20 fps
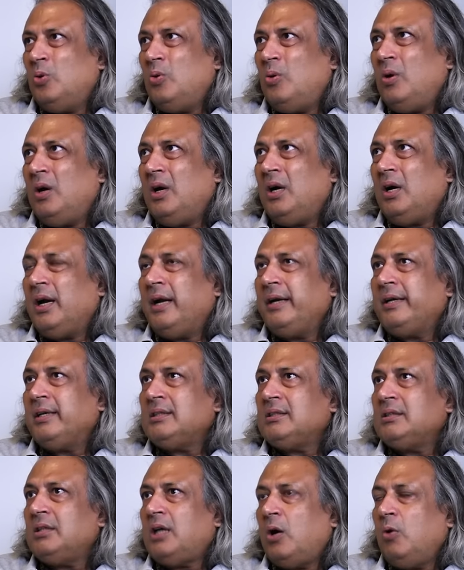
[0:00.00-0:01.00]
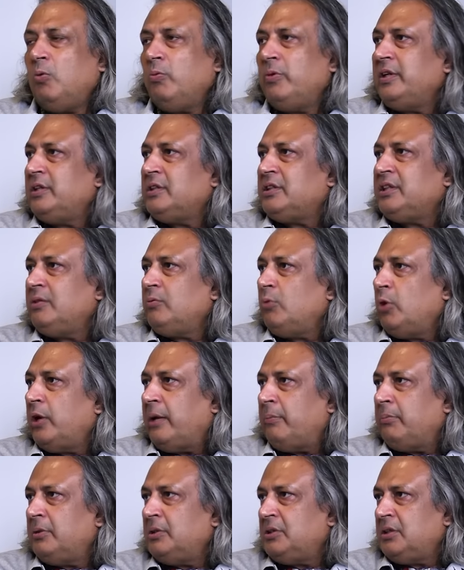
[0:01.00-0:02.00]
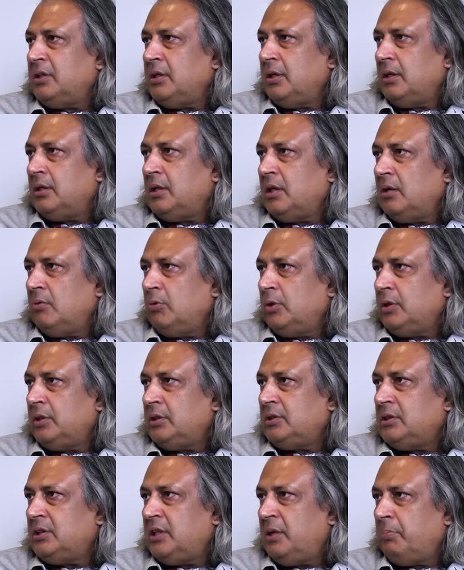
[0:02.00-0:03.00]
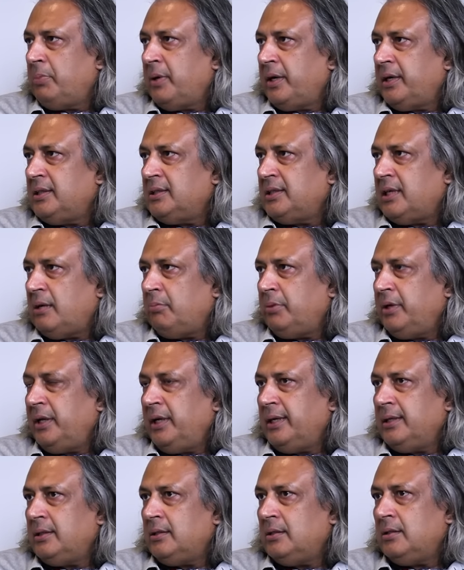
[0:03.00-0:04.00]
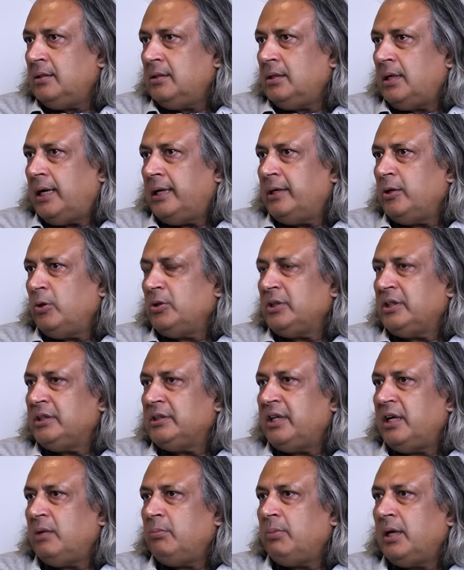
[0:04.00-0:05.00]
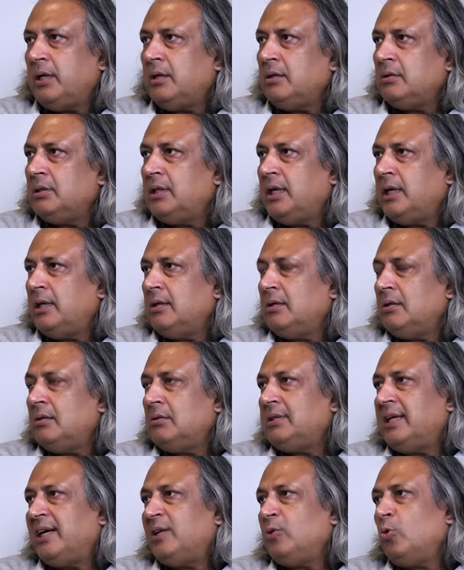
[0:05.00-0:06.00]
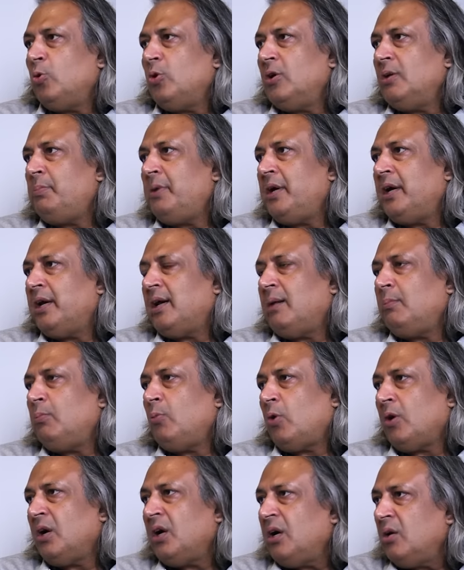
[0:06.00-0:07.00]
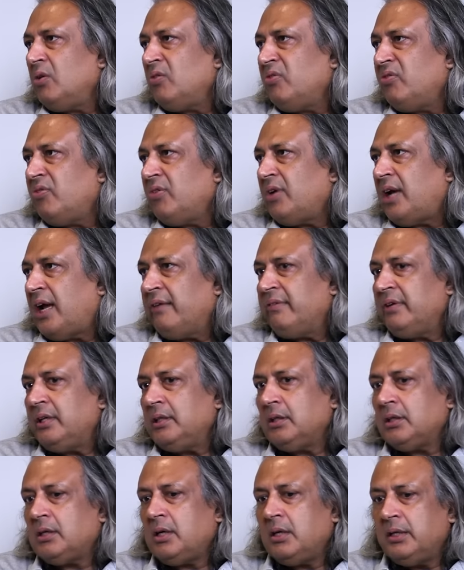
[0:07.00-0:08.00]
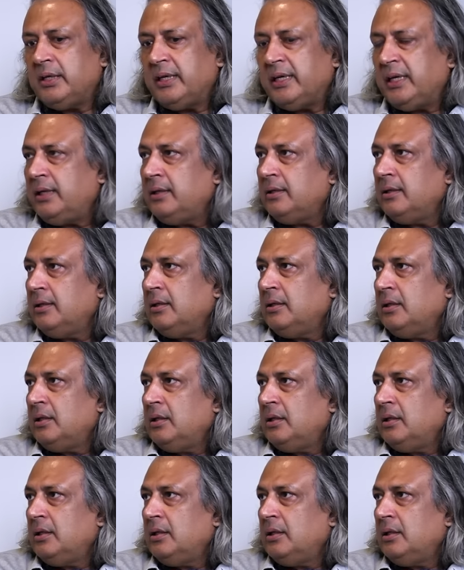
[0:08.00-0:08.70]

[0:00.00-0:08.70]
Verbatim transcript: happened, right? It is now. We see what happened in Sri Lanka, what CPEC is happening. Ideology is there, but then that old BRI model of having the country